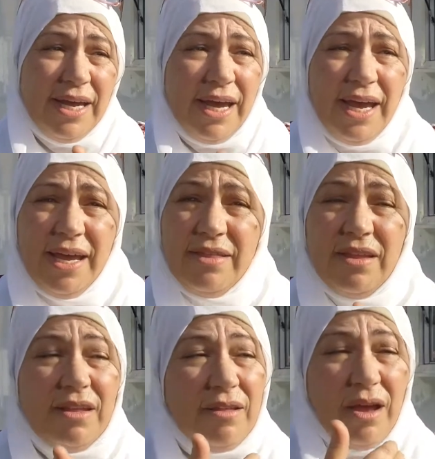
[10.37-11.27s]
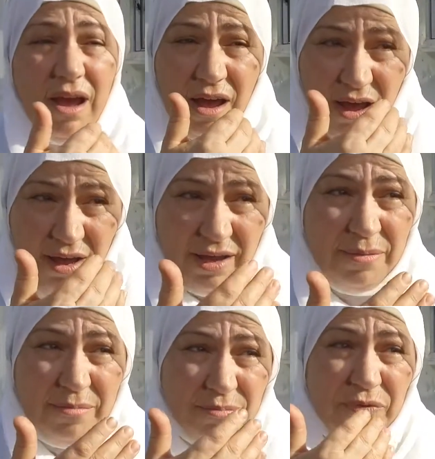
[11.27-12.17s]
And I
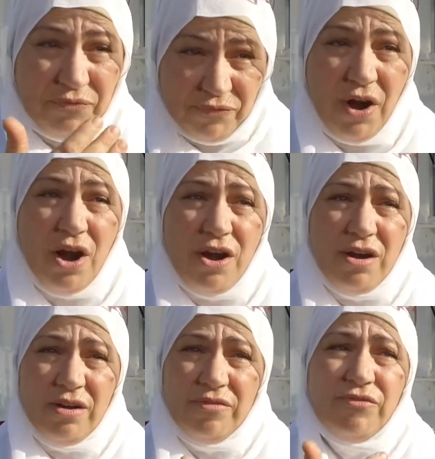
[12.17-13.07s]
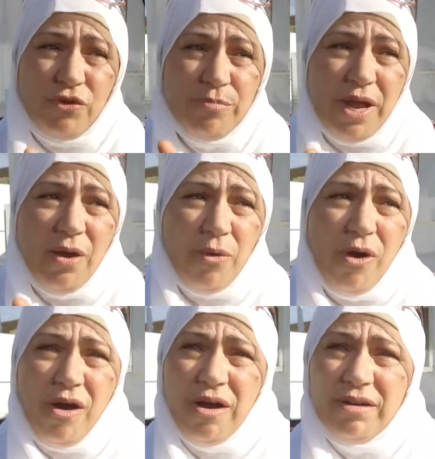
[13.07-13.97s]
prefer from now
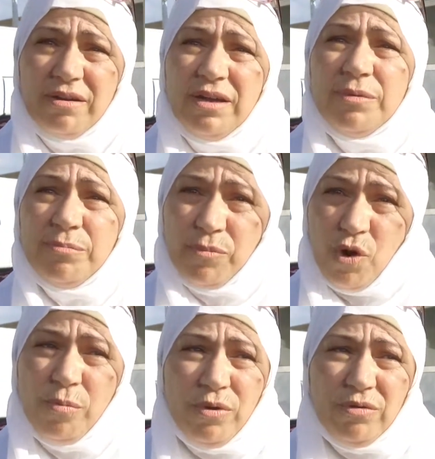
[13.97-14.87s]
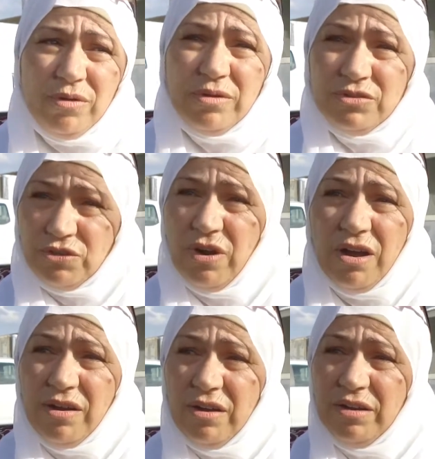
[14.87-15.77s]
on, mobile
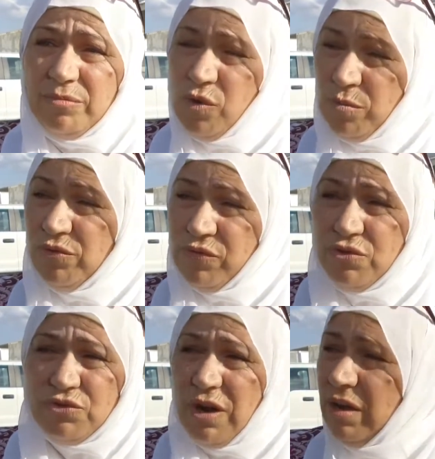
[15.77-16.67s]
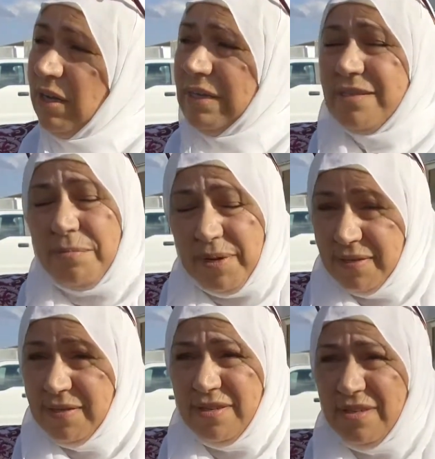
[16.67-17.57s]
food truck is the
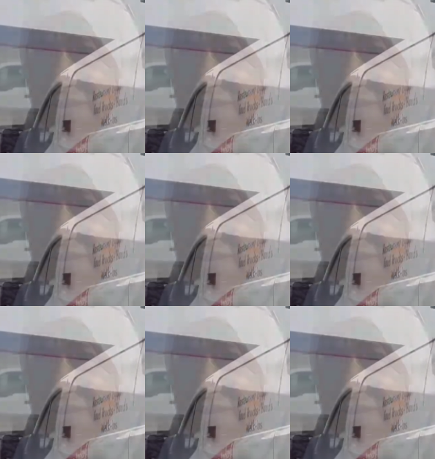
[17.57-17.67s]
best.